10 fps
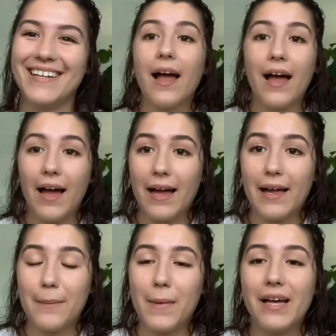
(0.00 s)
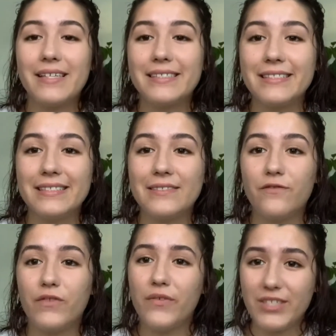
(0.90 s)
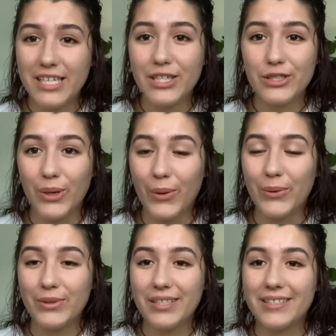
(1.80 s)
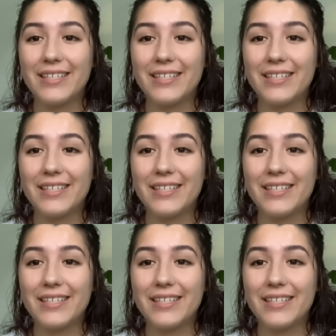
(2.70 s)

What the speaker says: I'm 15 years old.